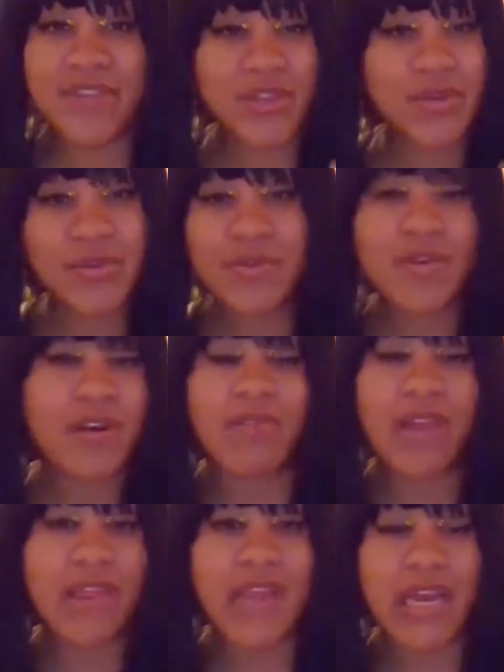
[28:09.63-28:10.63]
You know
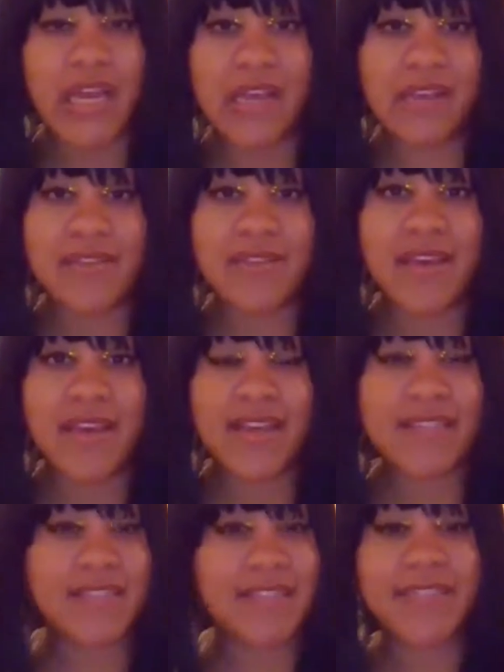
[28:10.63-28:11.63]
what that is
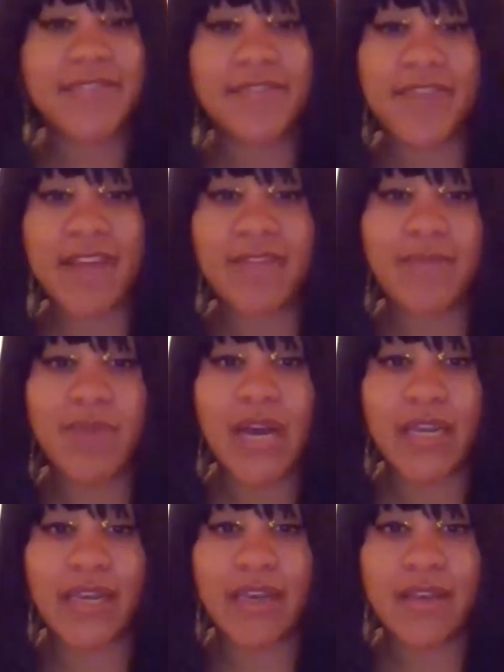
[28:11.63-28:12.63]
because it's different for
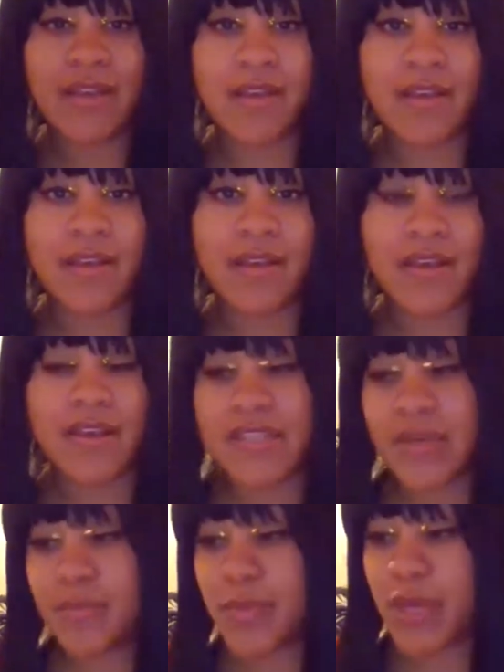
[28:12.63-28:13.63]
everybody.
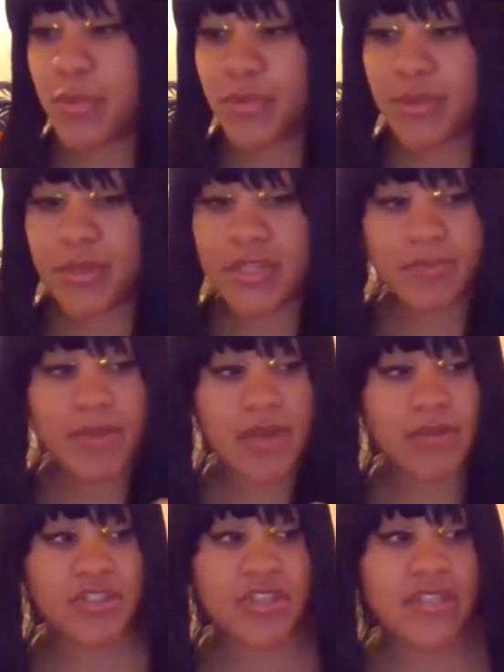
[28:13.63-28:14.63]
Some people, it's
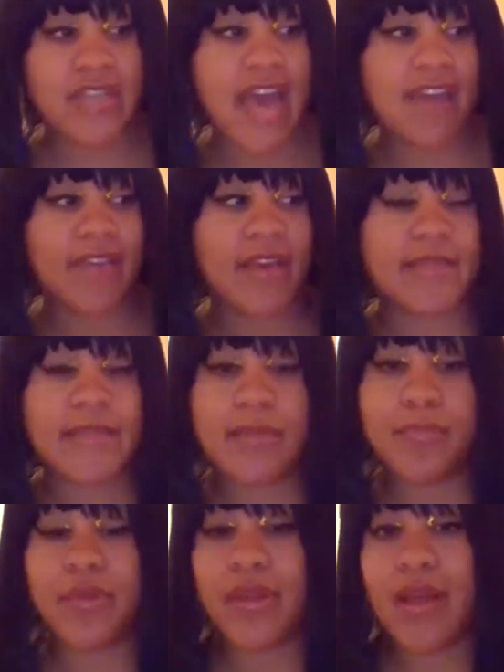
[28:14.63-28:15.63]
about just having a
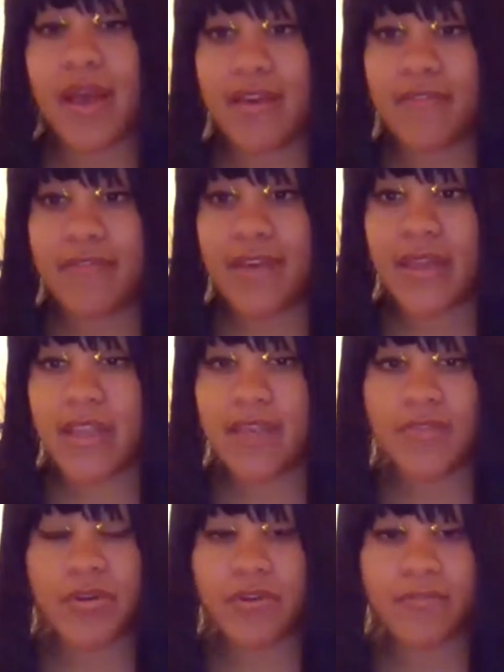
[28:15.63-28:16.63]
simple life and
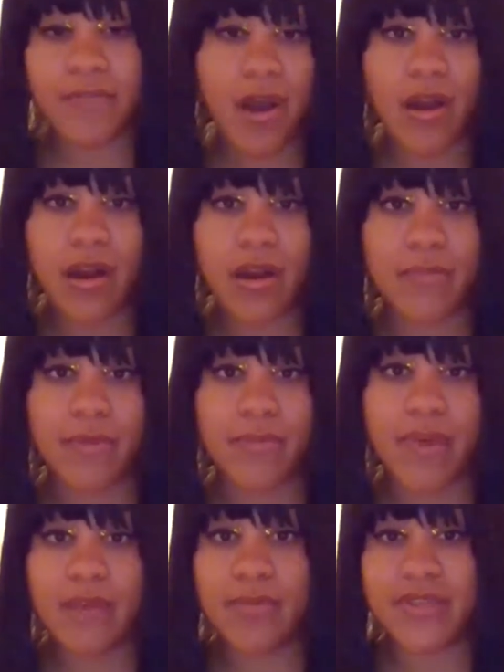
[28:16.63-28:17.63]
living on a farm
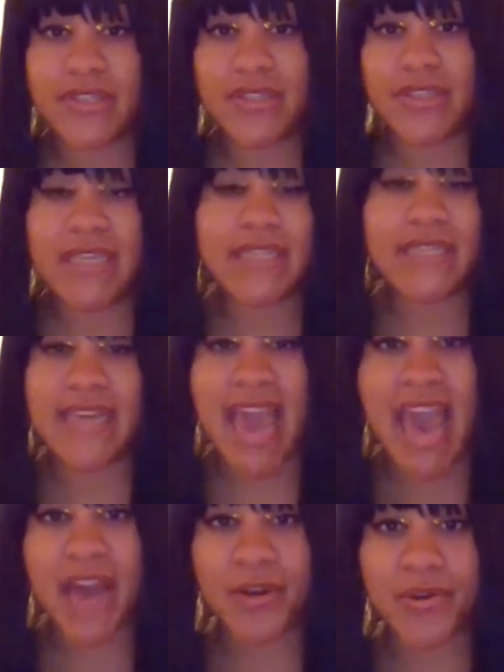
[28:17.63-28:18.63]
and be able to tend to
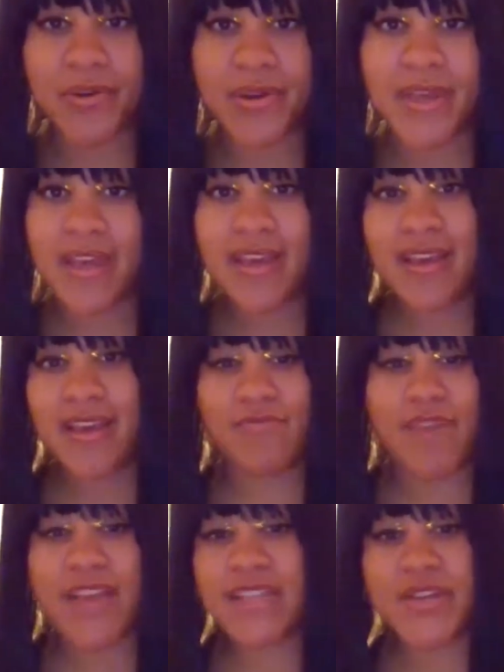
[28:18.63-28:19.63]
cattle
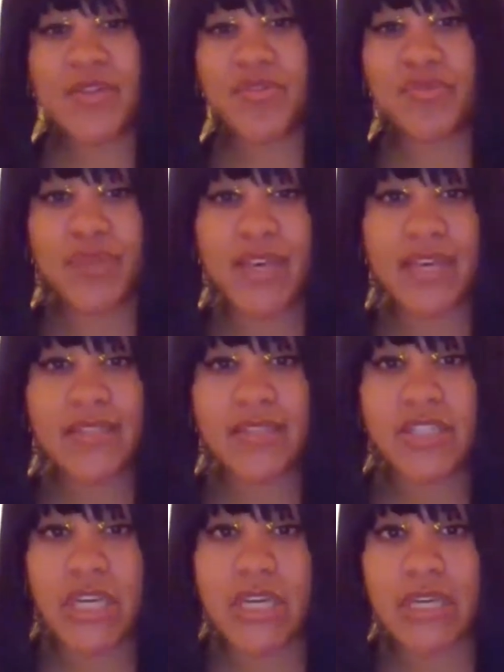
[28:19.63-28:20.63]
and raise their own pigs
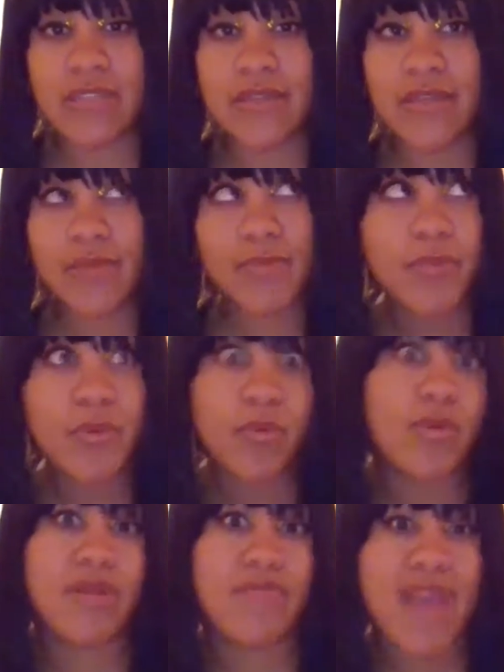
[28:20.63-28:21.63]
and chickens. Some
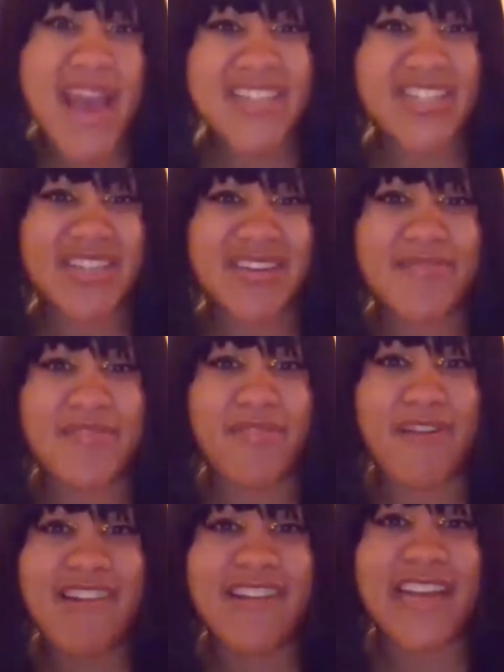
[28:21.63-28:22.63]
people want a mansion and
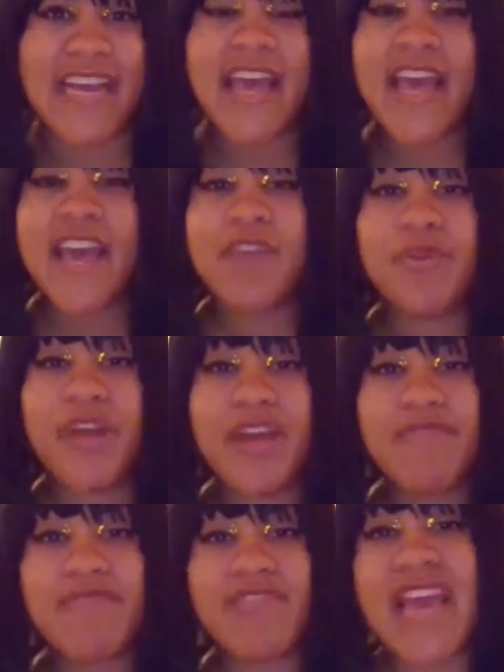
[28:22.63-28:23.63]
Ferrari.
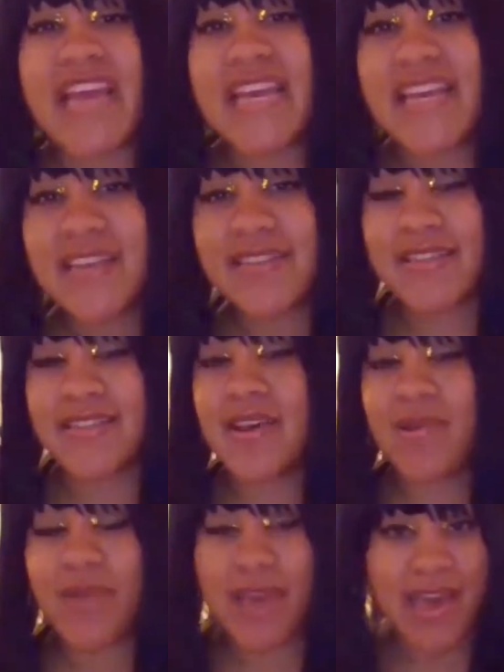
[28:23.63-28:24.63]
Whatever that is,
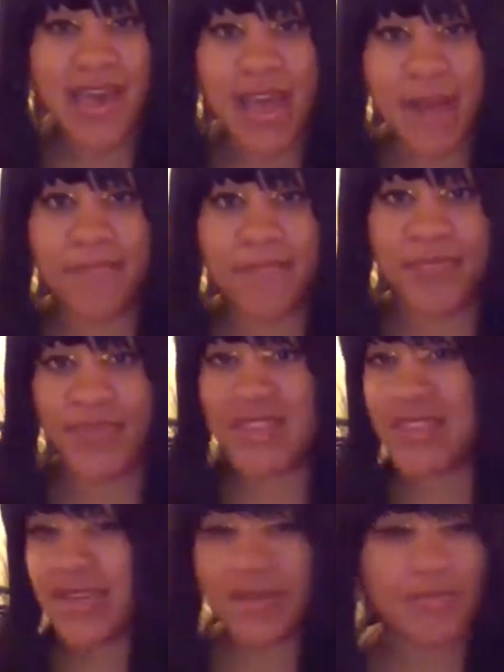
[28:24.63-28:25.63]
it's okay.
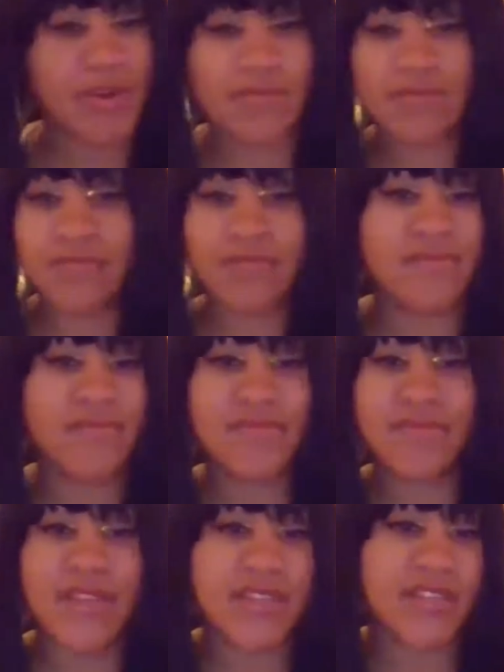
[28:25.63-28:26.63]
It's not about
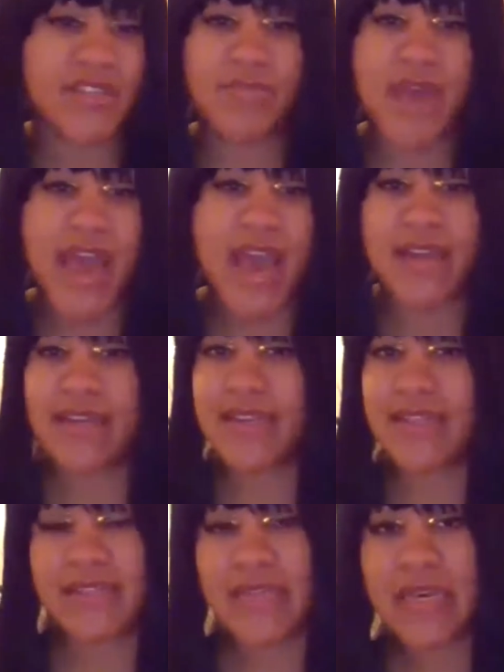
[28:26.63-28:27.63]
this is bad and
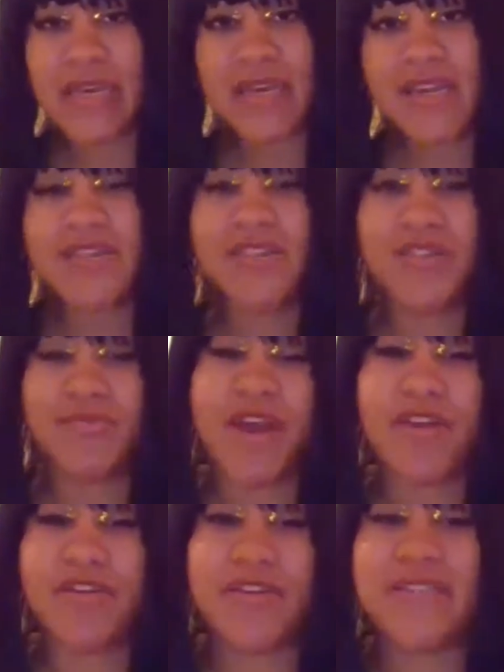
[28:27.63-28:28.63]
this is good and this is
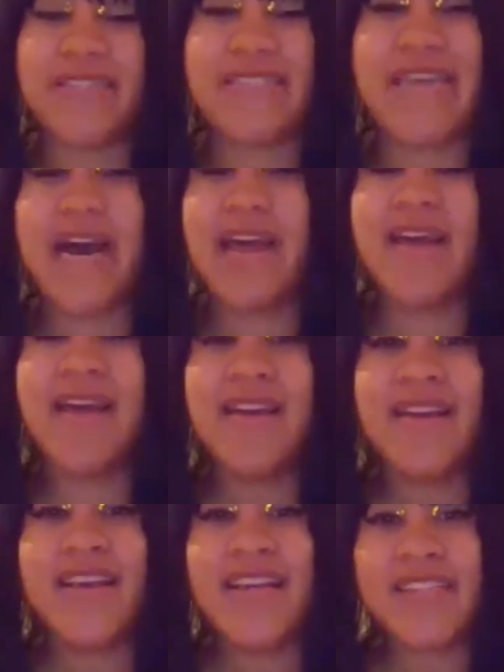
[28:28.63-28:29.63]
better and this is not.
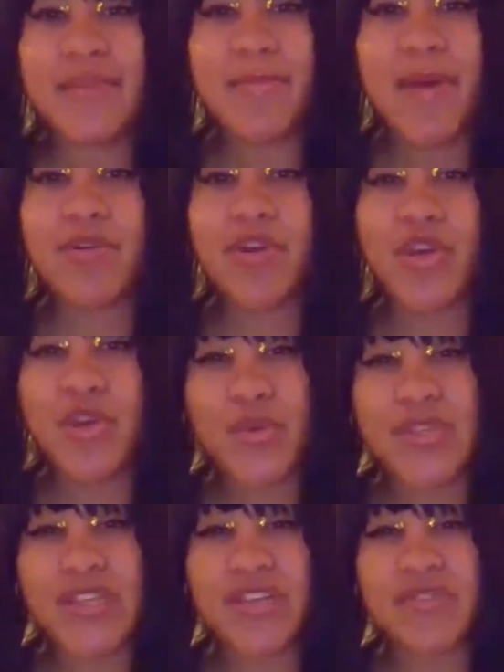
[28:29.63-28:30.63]
It's about
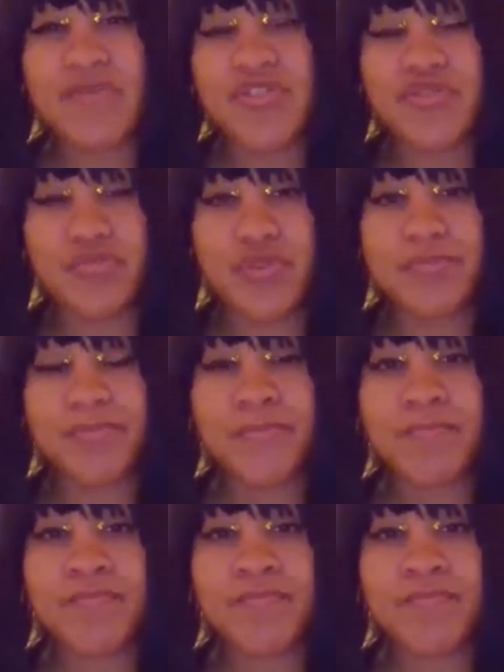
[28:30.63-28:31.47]
you as an individual.